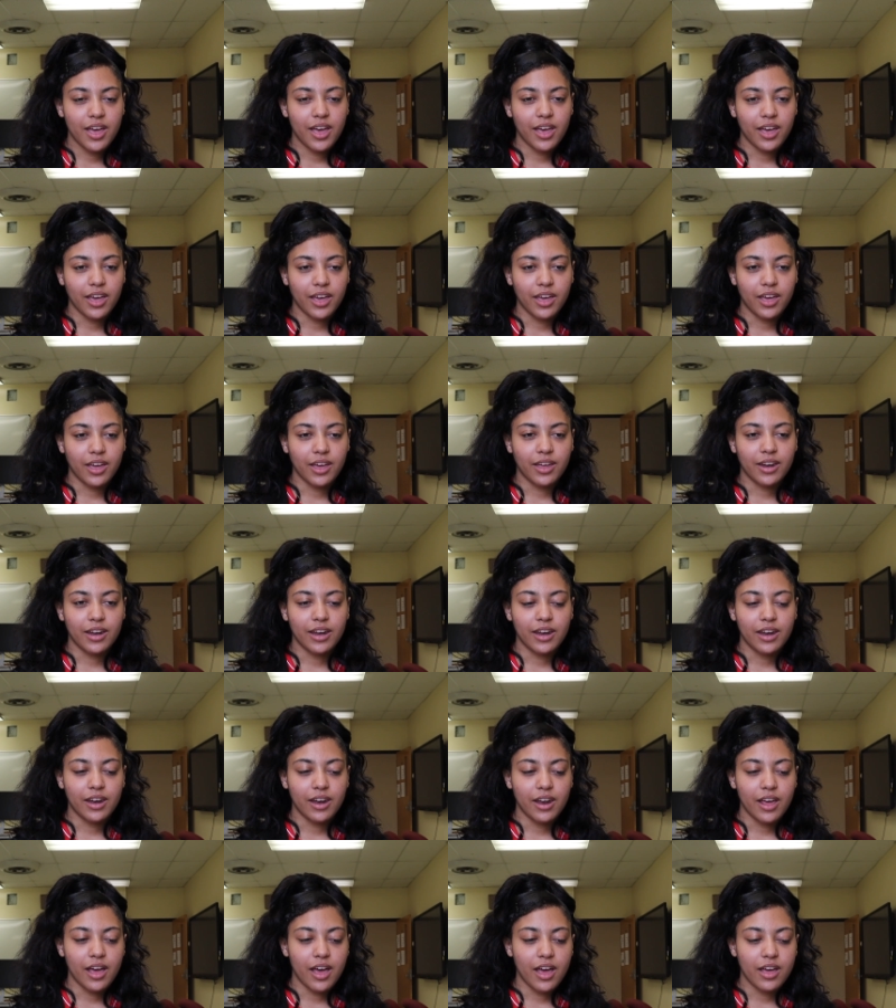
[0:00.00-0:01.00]
And
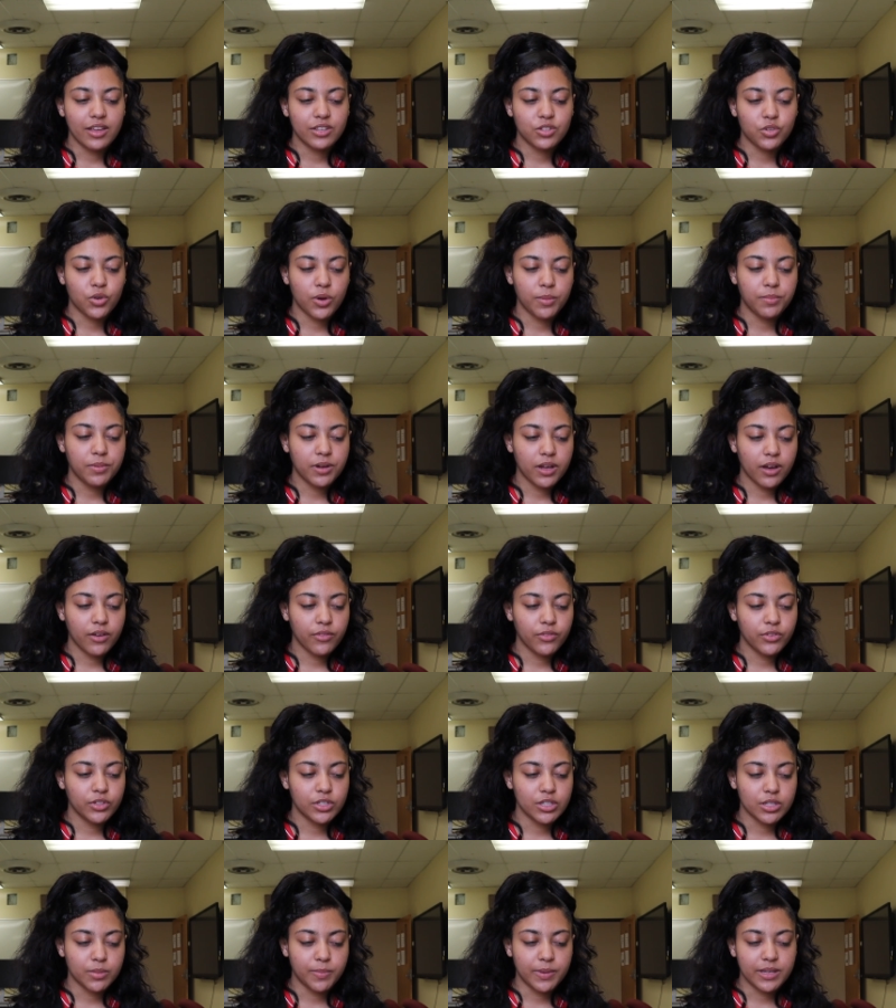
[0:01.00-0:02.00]
script
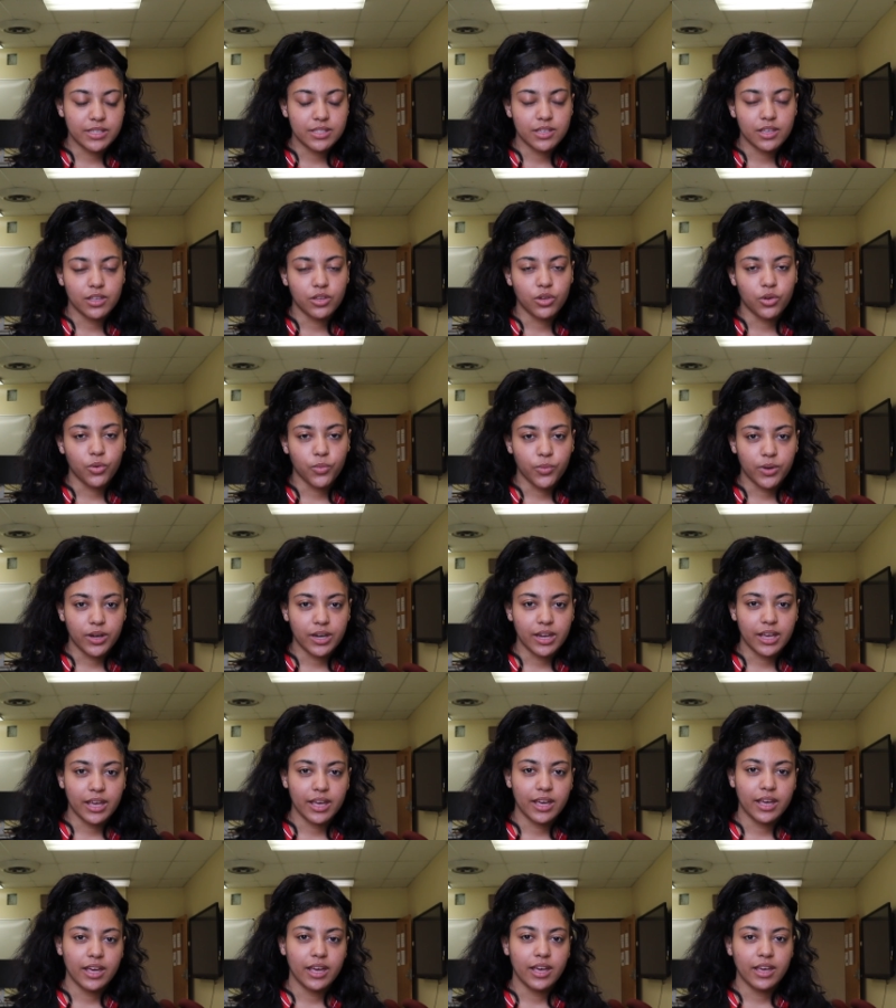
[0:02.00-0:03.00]
coverage is basically you're reading
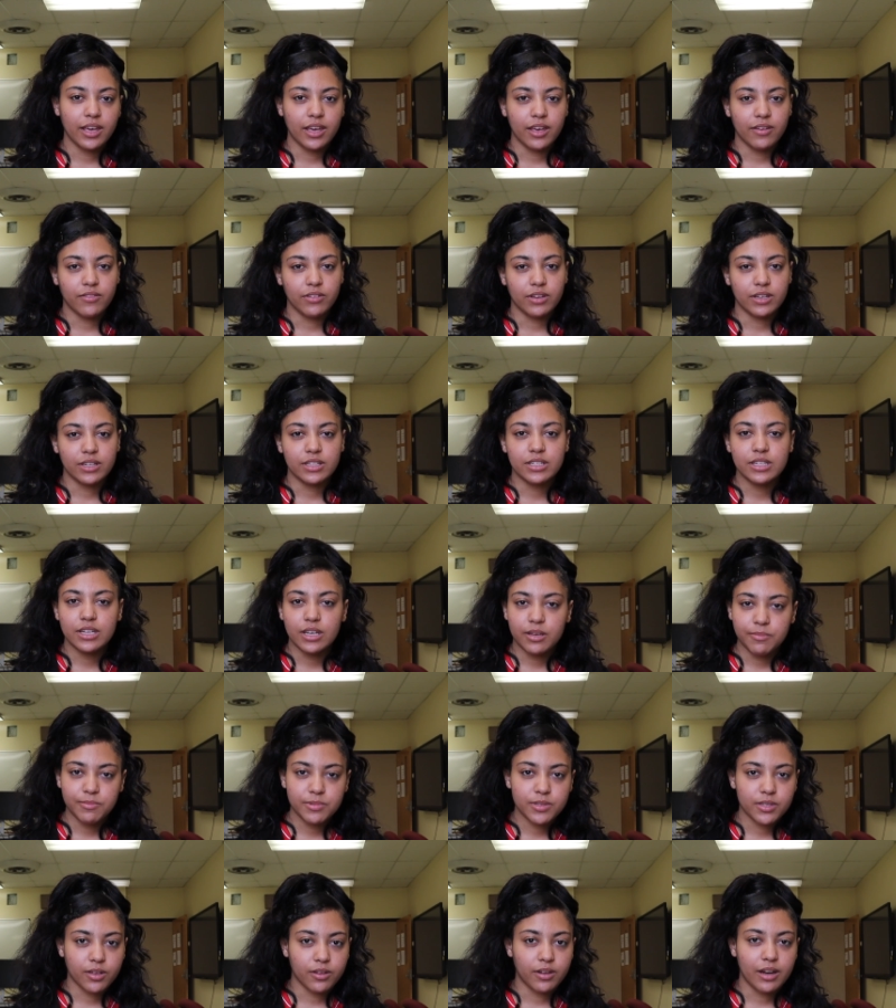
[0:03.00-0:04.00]
it and giving
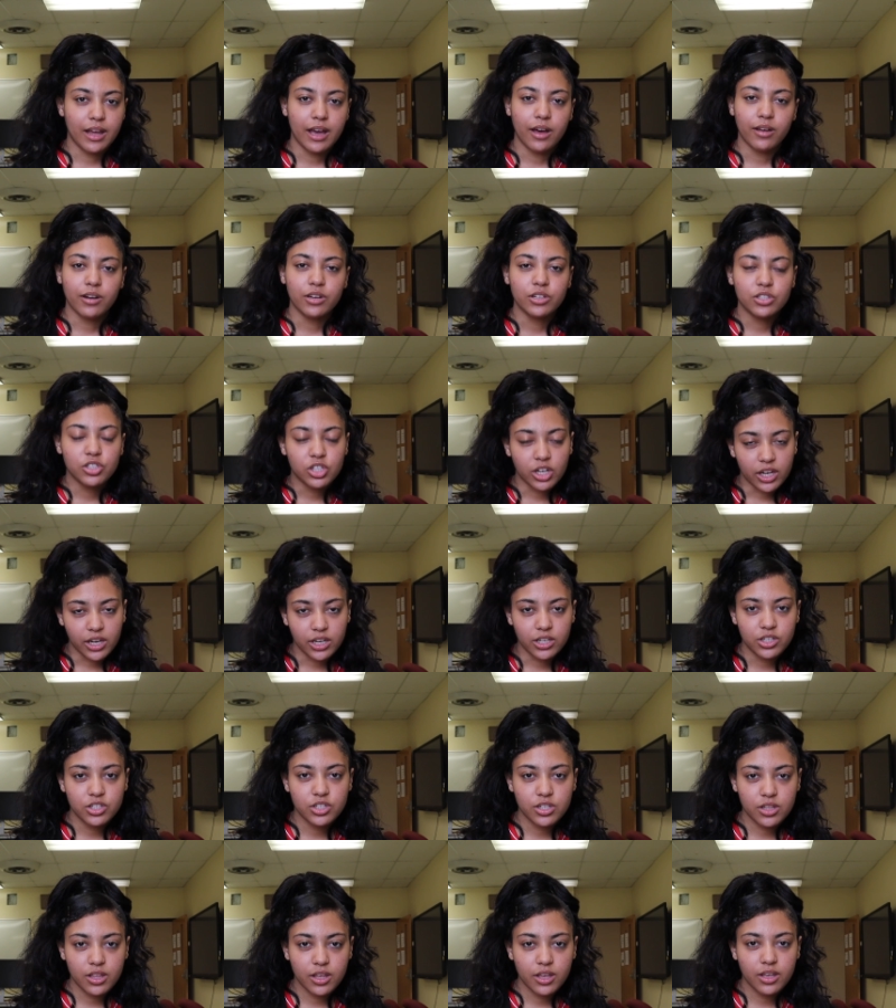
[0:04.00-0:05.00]
tips on how to
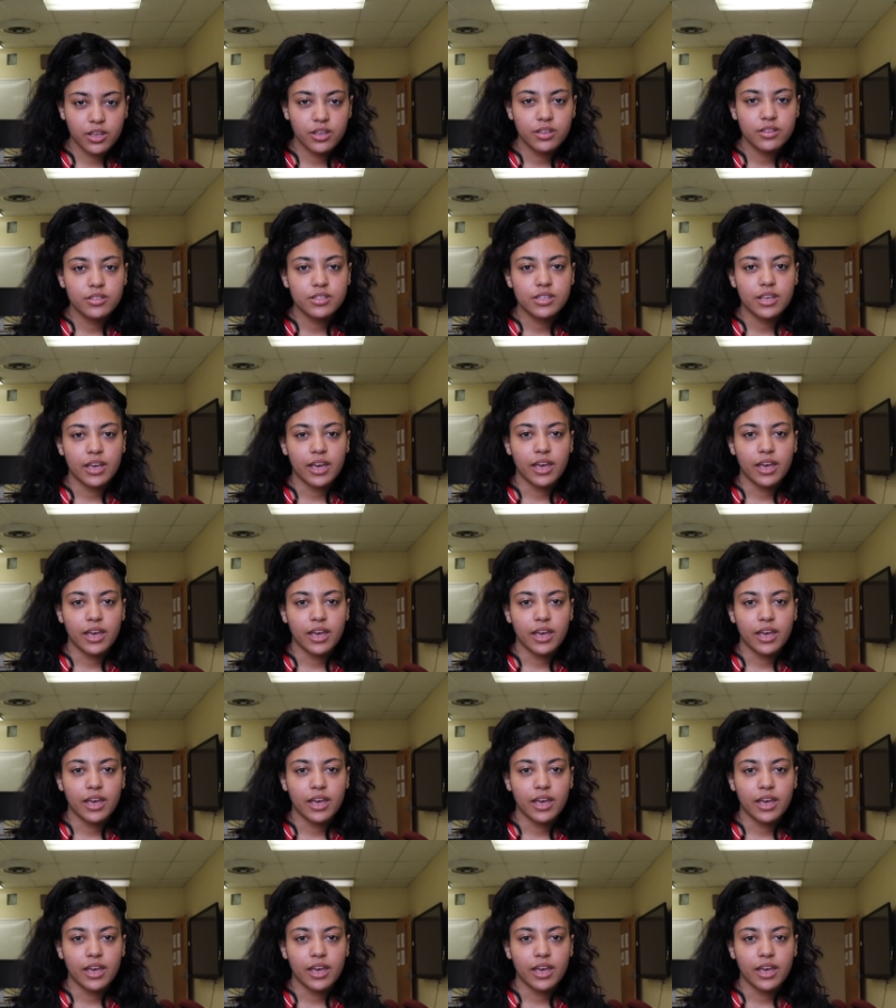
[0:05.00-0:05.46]
change things,